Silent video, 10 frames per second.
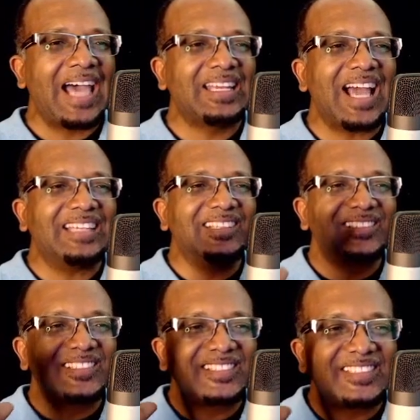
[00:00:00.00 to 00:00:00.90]
And at
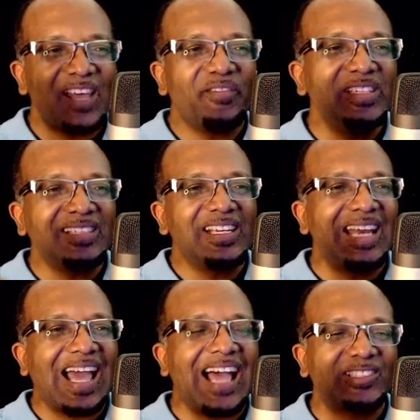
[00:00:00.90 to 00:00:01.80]
the seventh
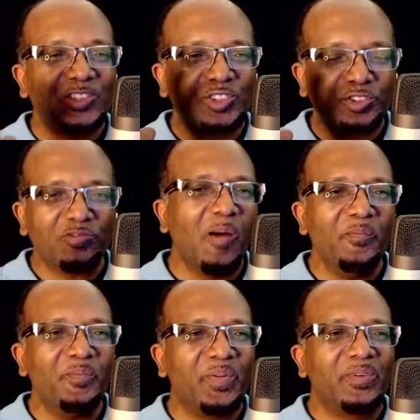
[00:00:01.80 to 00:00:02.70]
and last
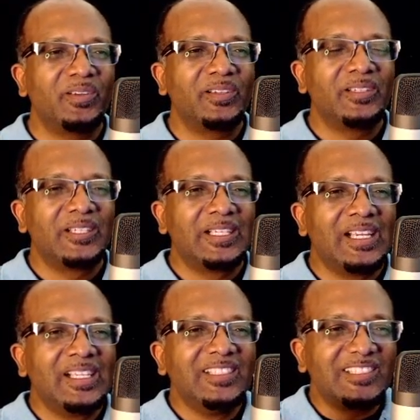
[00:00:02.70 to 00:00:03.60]
trump,
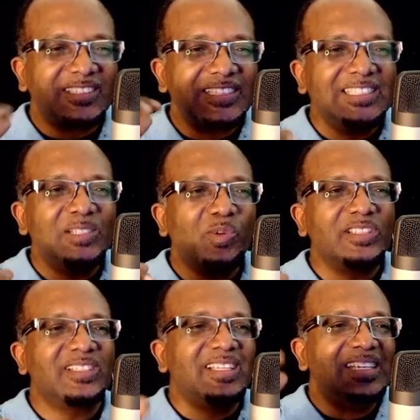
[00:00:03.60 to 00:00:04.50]
the city
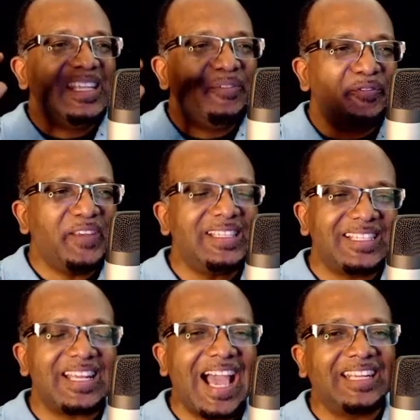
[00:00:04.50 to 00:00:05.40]
was
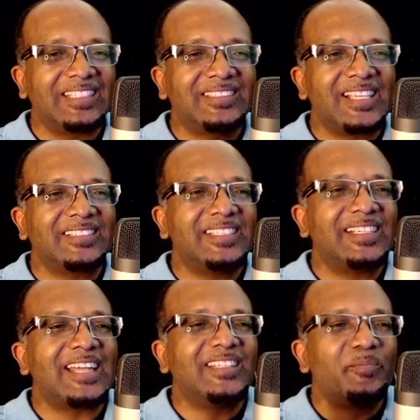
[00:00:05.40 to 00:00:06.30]
defeated, and it says
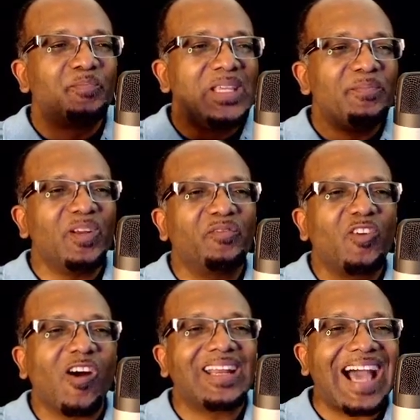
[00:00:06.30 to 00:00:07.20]
there that the people
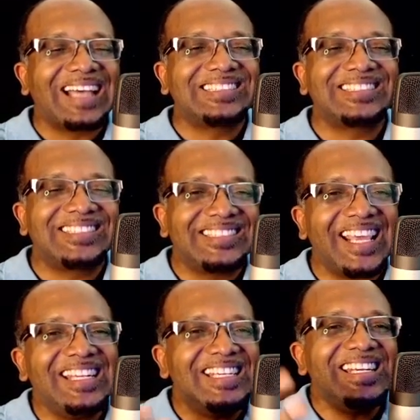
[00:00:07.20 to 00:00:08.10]
of God
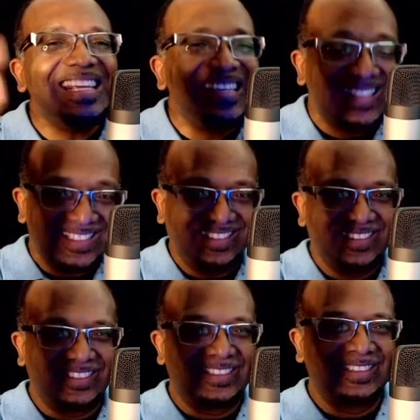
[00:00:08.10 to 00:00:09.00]
ascended
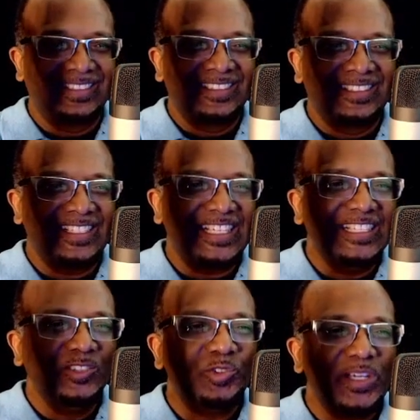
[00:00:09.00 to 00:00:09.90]

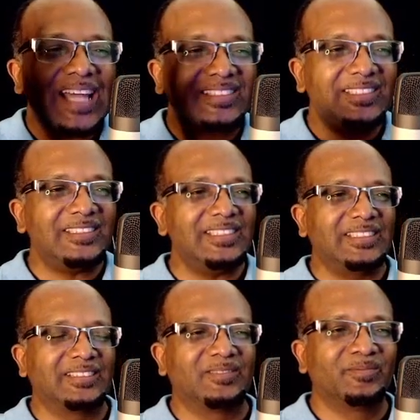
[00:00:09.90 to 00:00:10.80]
into that
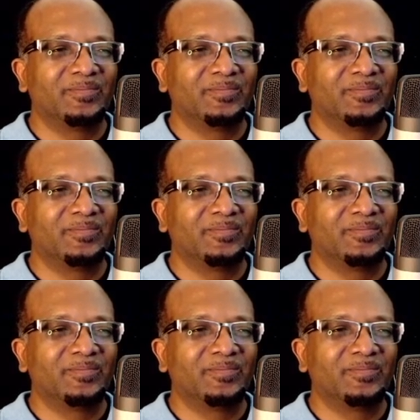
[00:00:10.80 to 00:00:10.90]
city.